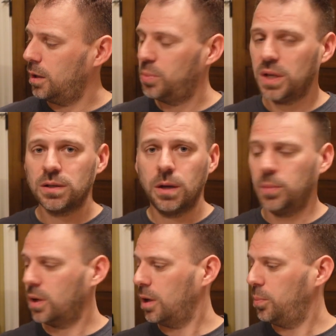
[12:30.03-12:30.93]
picked
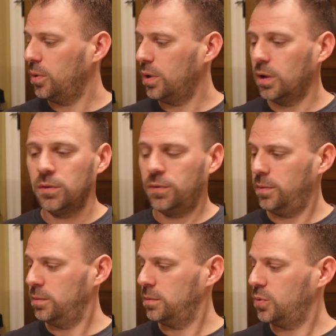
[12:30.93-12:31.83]
up a couple of
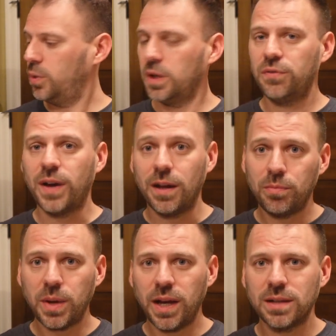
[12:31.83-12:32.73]

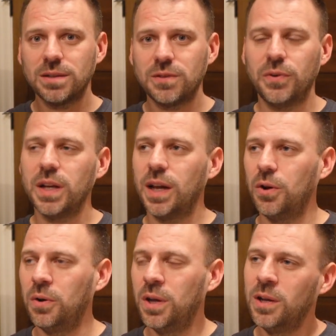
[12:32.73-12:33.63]
25 packs. It's funny
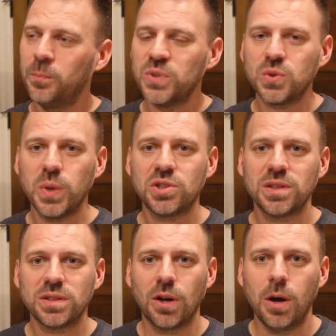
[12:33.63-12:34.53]
how
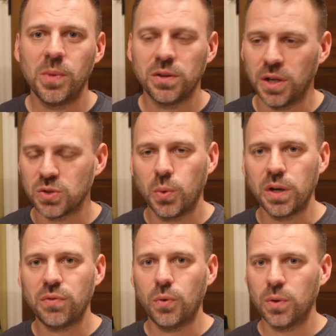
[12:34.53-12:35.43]
switches come in like
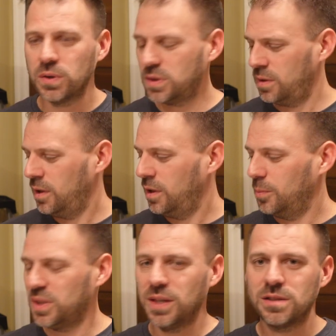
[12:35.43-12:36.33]
24s,
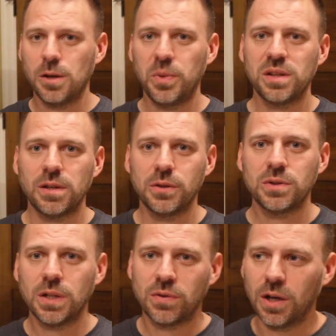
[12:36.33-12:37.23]
but then some of this other
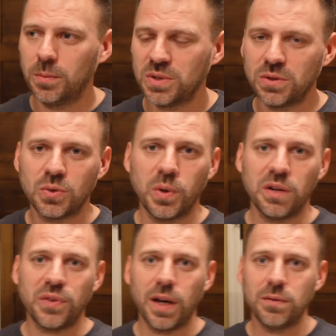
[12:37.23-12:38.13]
stuff comes in
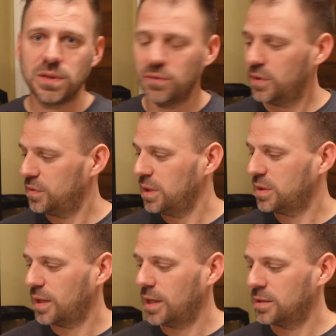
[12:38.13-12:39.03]
25s and
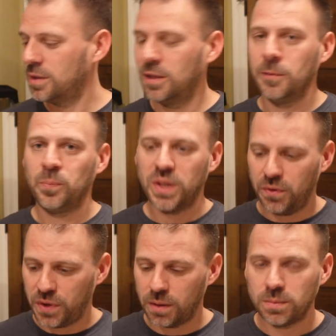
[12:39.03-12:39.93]
50s. I guess
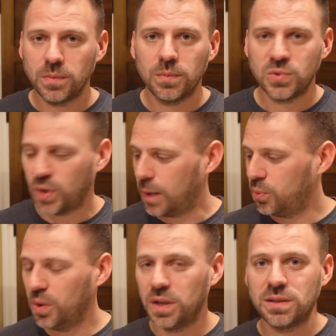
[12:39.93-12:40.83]
if you drop
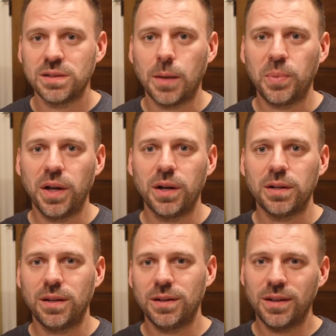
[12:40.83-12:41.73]
one and step on it,
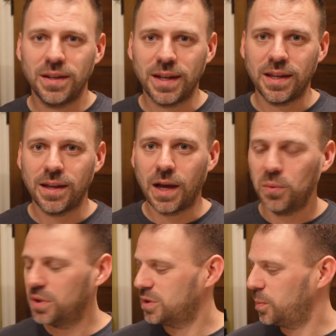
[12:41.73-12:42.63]
you got
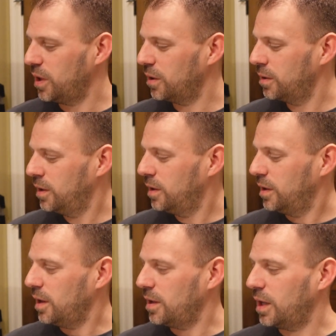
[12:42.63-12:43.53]
one to spare,
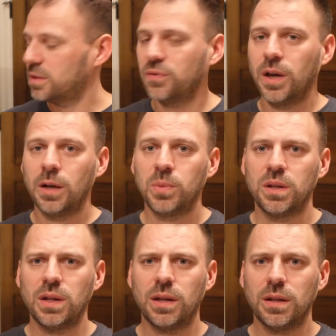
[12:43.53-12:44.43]
and that's fine.
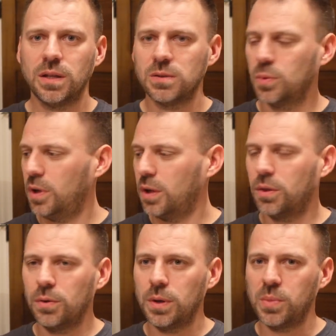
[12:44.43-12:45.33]
But I think these were like
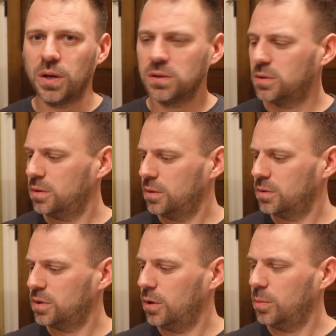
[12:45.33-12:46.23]
30 bucks or
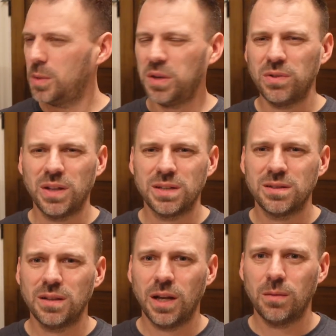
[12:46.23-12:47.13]
so, maybe even less
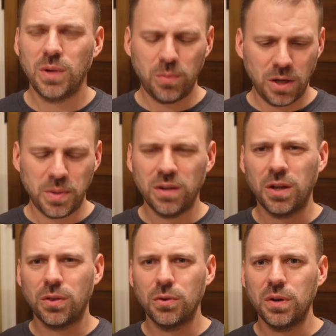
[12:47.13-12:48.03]
than that. It might have been
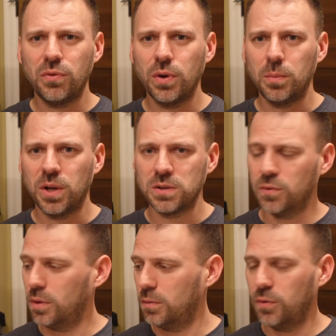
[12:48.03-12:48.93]
like 30, 40 bucks
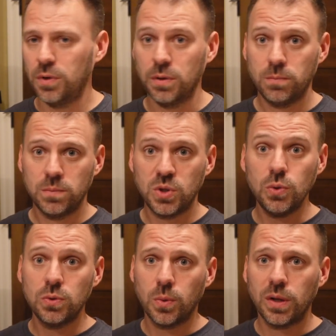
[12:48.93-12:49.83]
for the
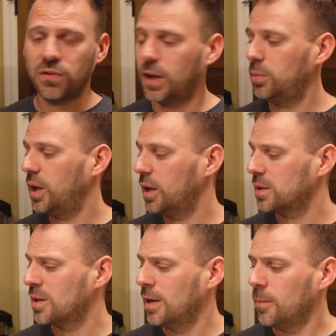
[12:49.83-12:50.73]
two 25
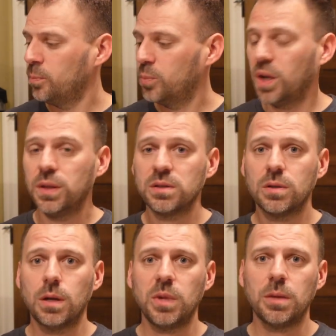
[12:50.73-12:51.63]
packs. But this will
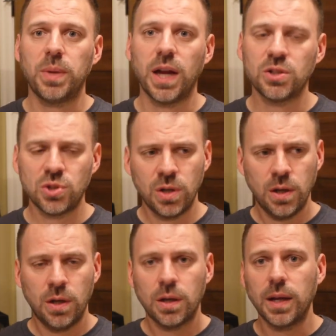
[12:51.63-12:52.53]
give me the patch
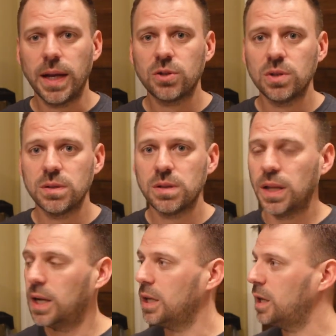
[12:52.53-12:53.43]
connections
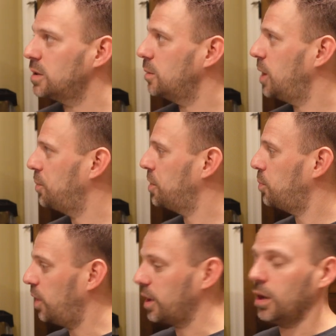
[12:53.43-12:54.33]
that I need to be able to
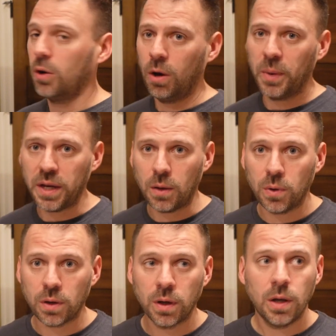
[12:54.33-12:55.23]
plug in all my
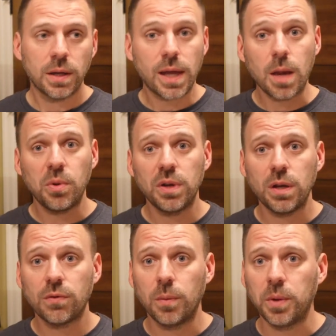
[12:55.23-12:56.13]
network
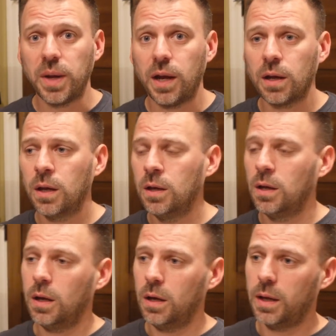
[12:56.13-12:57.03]
cabling from the back
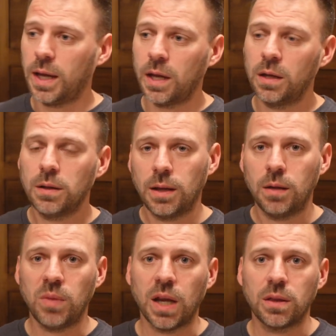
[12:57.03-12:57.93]
and
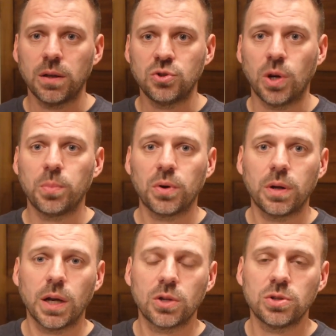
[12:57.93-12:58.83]
then make the jumper
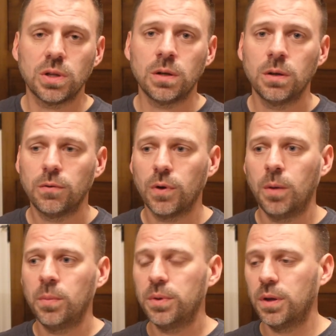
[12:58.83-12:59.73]
connection
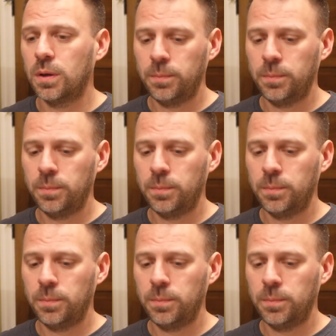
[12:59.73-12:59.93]
from the